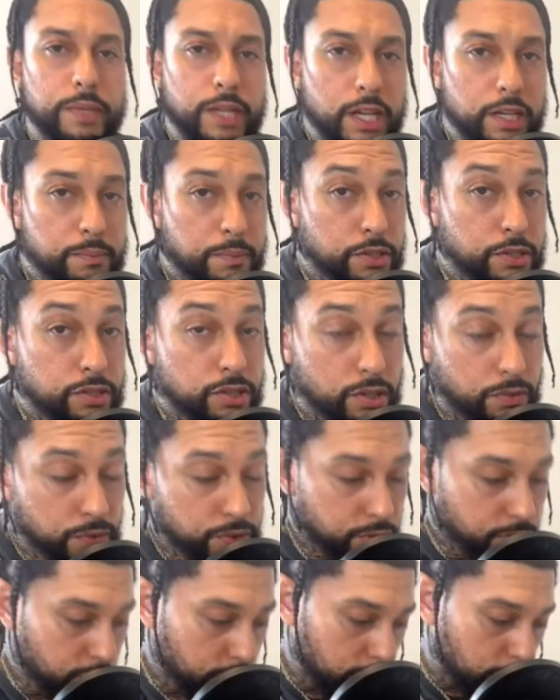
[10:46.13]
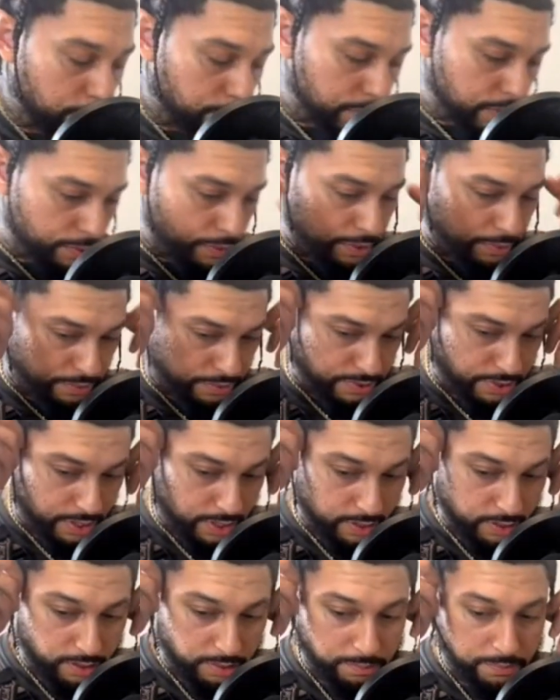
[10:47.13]
guys, my service cut out, but what I was
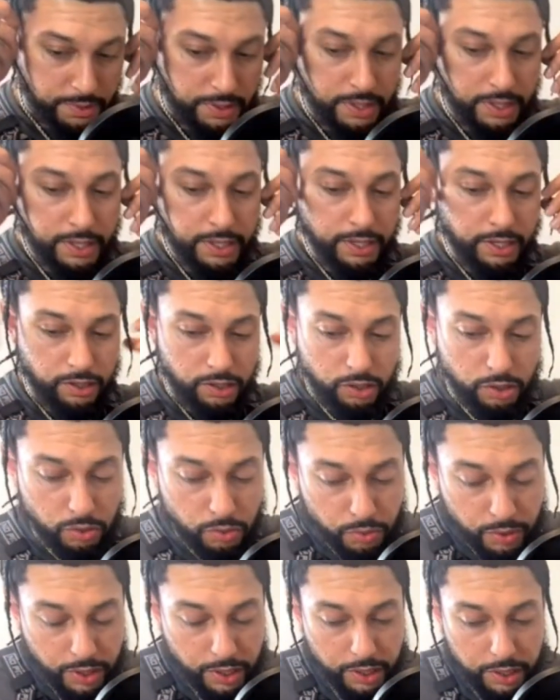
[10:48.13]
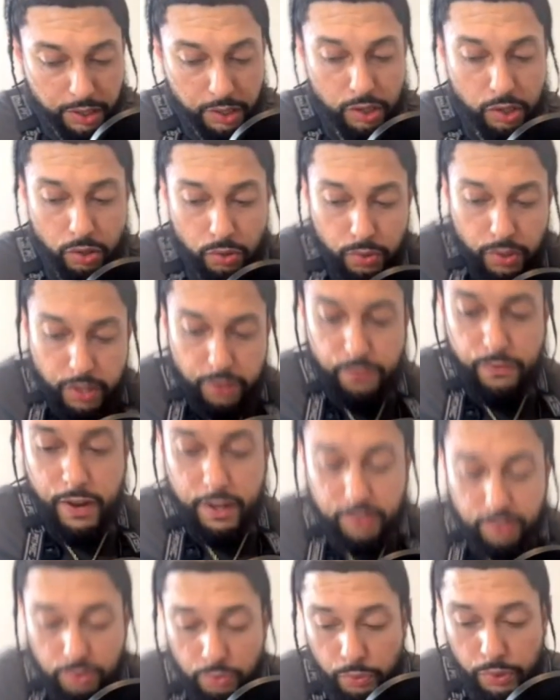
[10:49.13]
saying, he
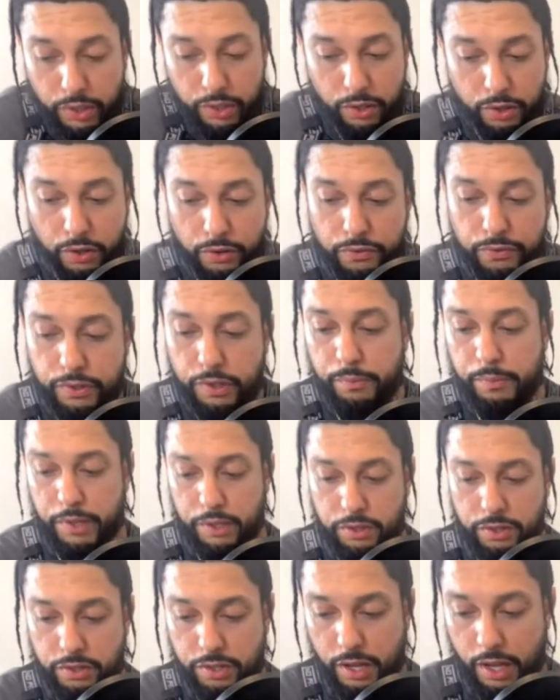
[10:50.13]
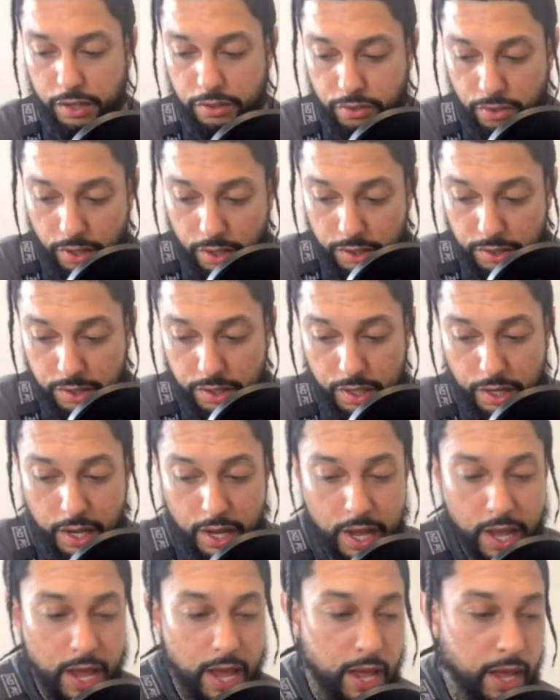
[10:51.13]
fights the winner of Demetrius Andres
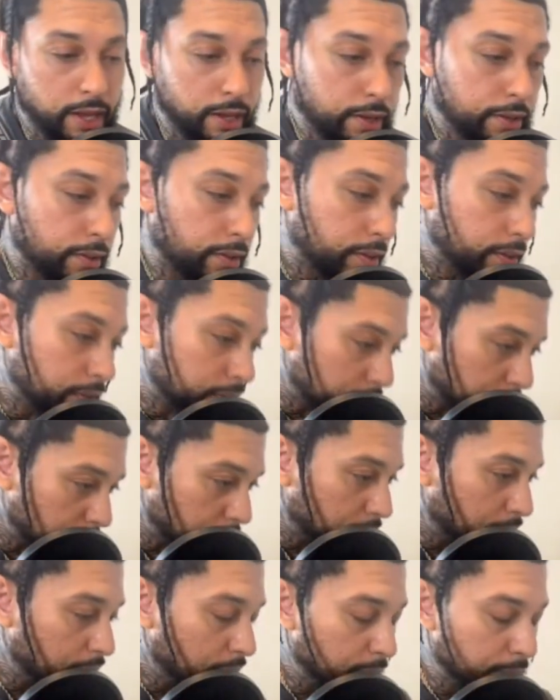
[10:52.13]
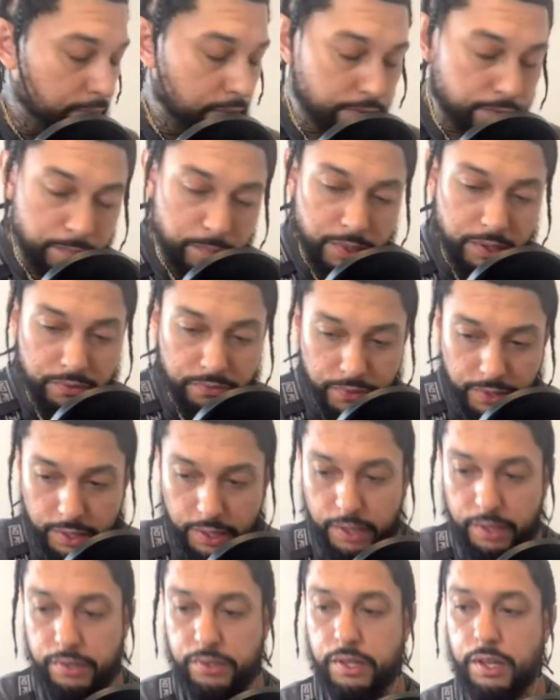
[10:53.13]
and David
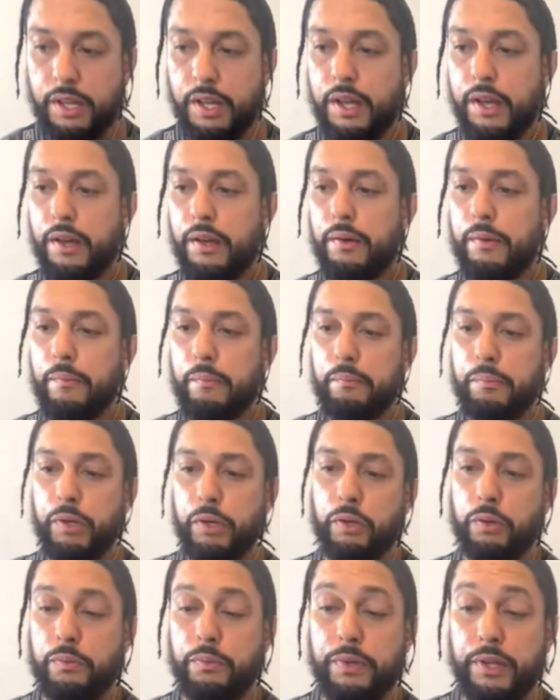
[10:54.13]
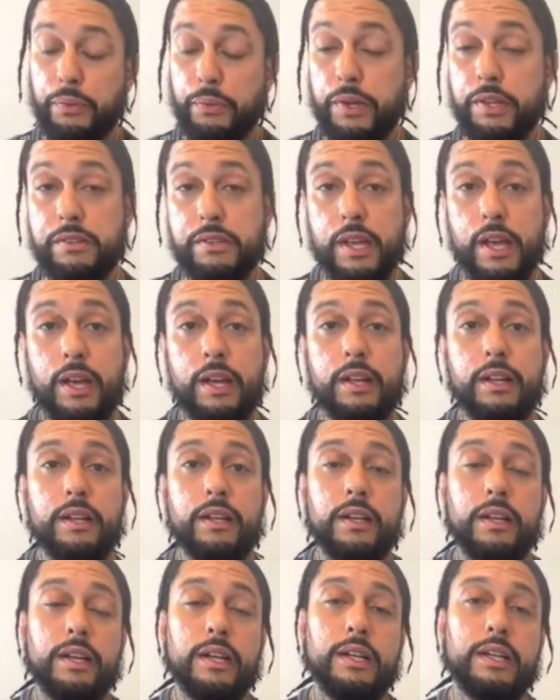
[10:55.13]
Benavidez. Boom. He wins that.
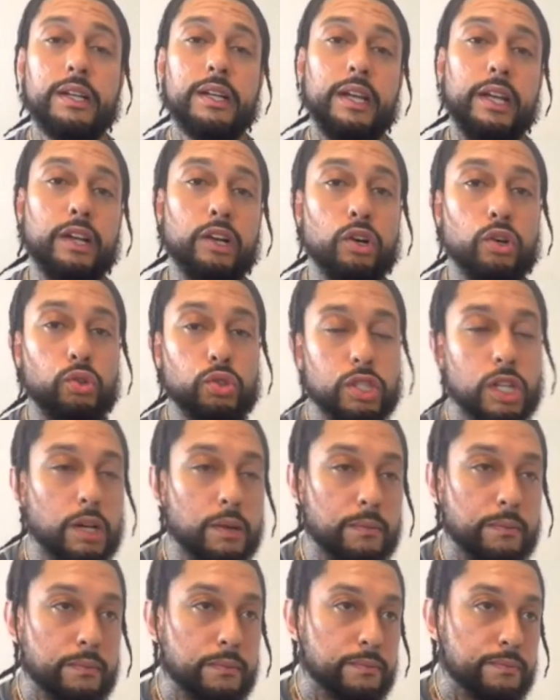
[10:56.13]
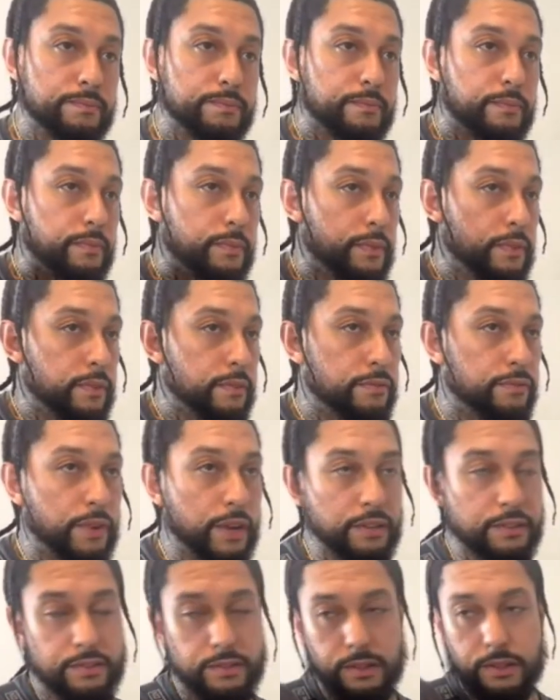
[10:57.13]
He goes up,
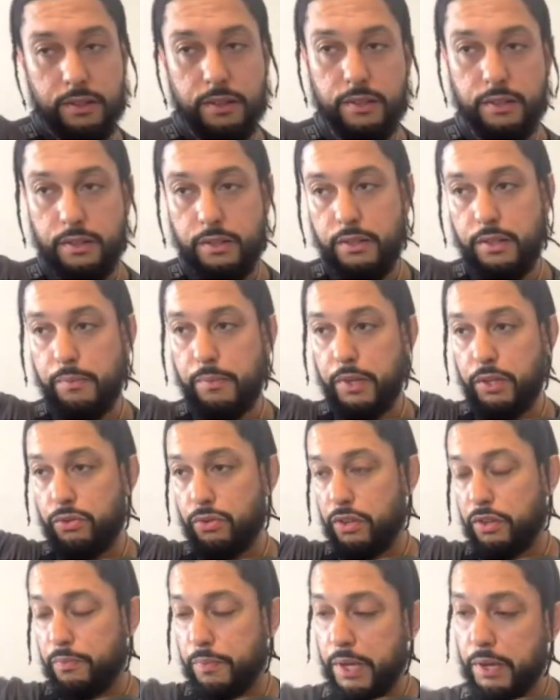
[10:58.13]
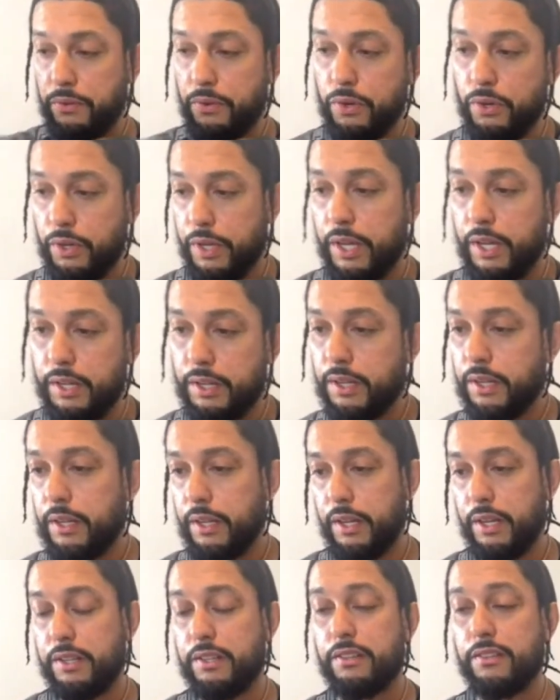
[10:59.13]
fights Demetrius Bivol
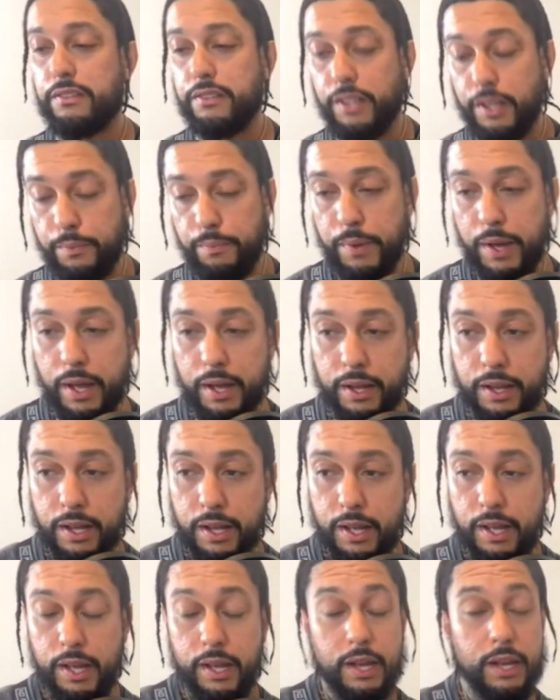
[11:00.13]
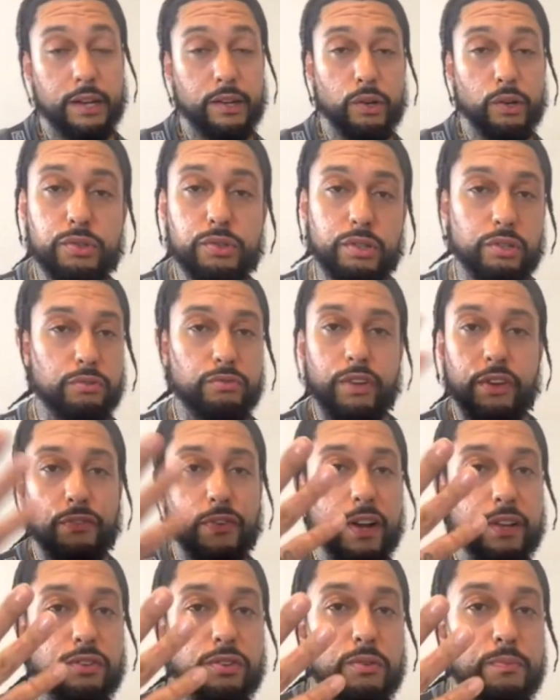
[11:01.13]
again, gets his lick back. And are the 3
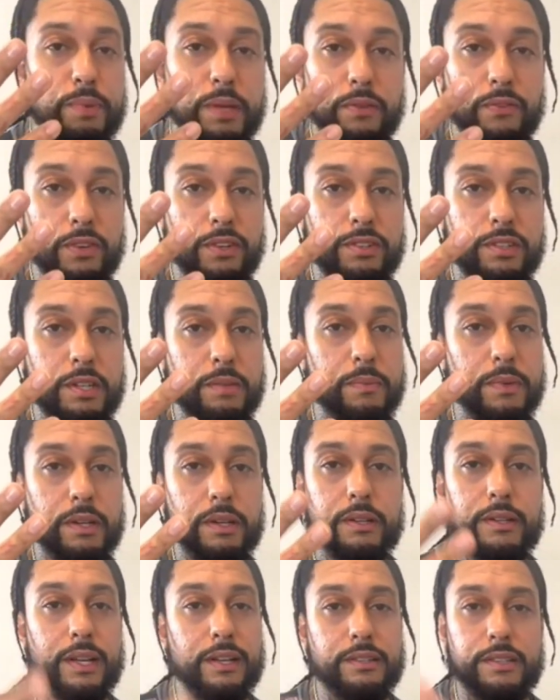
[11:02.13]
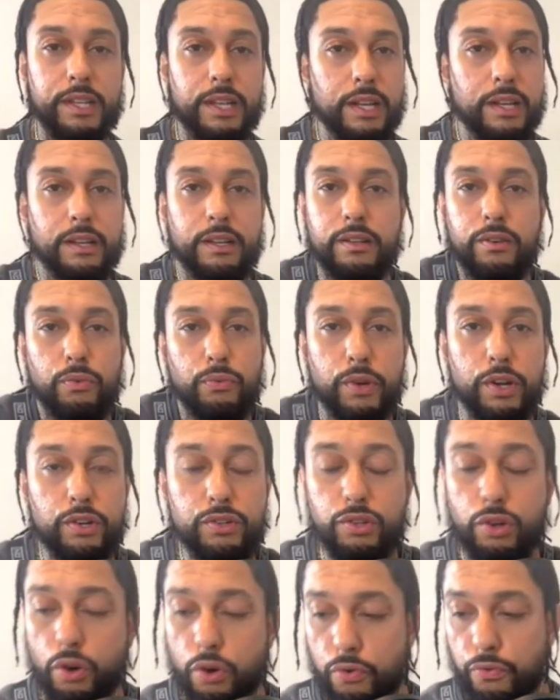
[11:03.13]
fights on PBC, man. That's it.
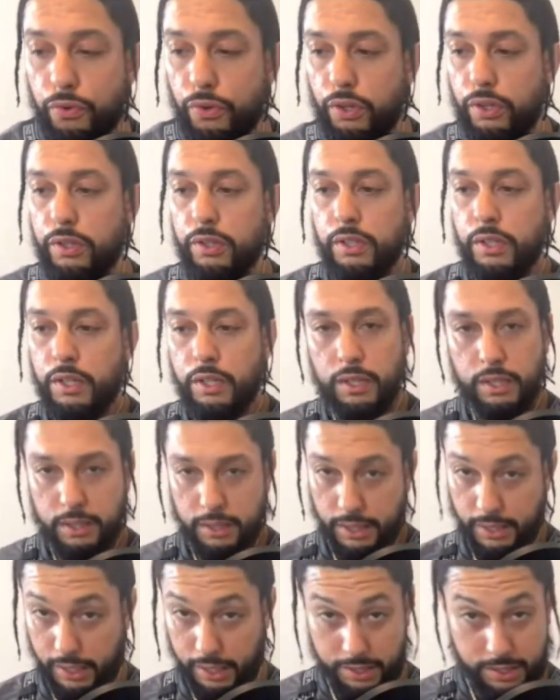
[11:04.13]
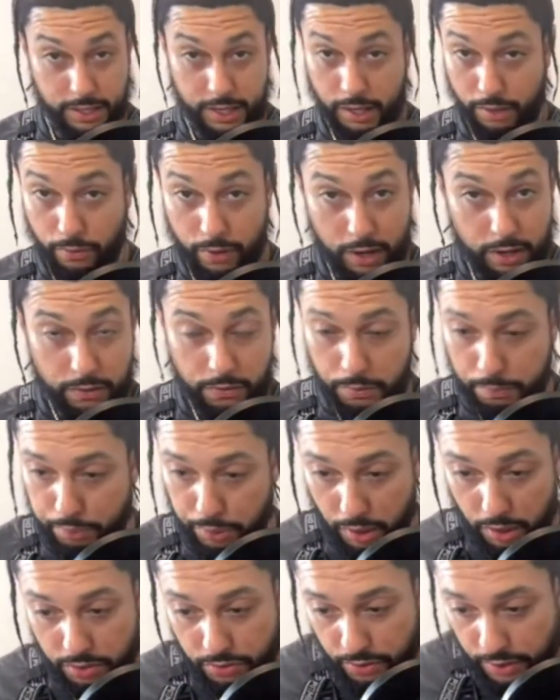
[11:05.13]
Career's over. Like I say, round of
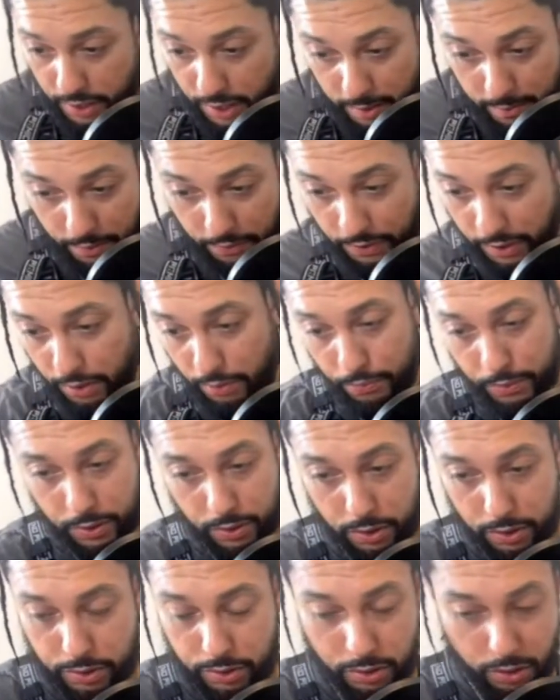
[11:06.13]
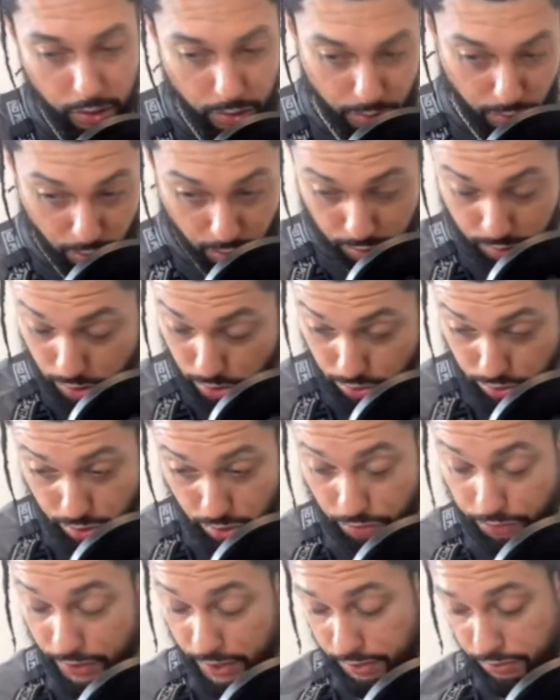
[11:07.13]
applause for him. If he can win all those
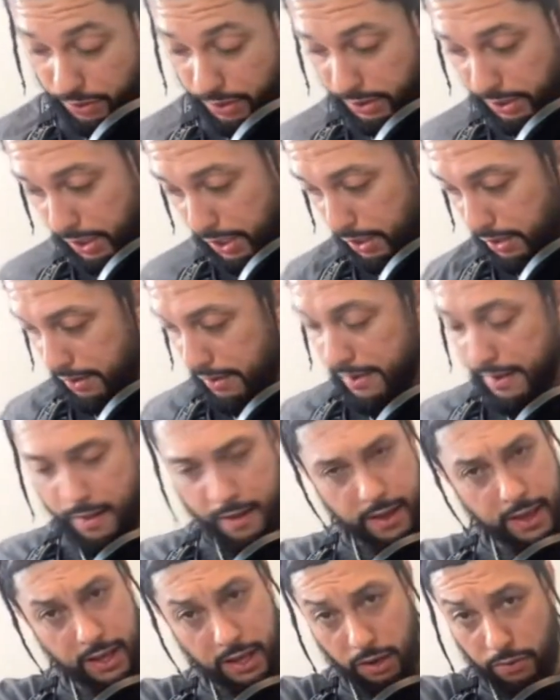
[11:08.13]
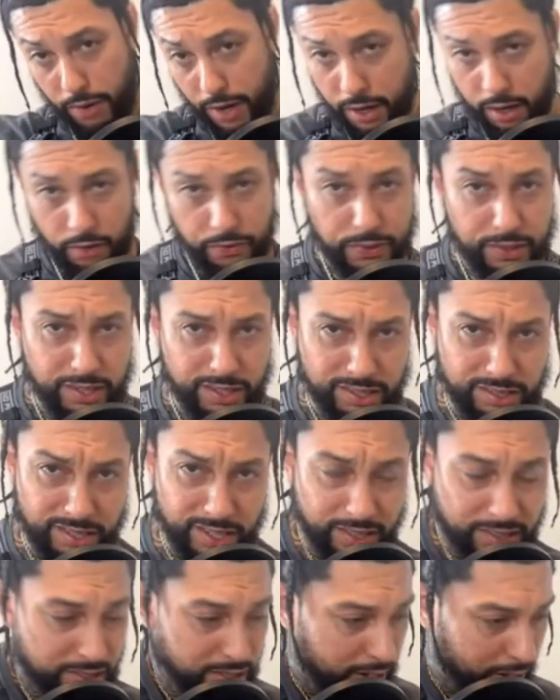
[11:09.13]
2 fights right there, he can ride off into the
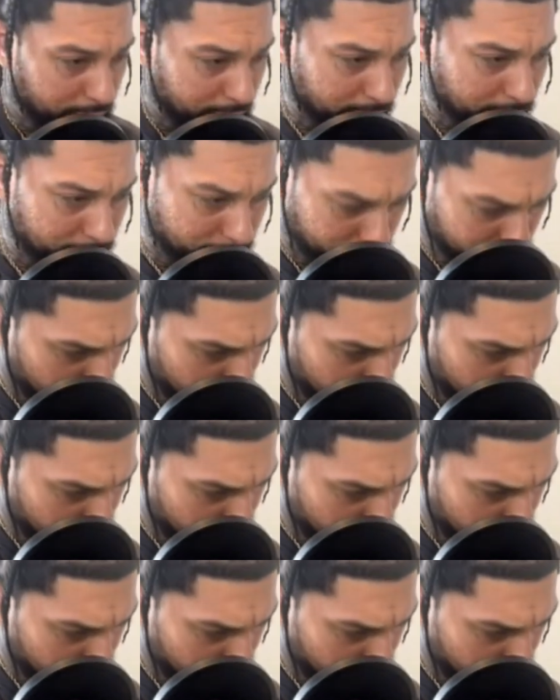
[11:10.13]
sunset. And,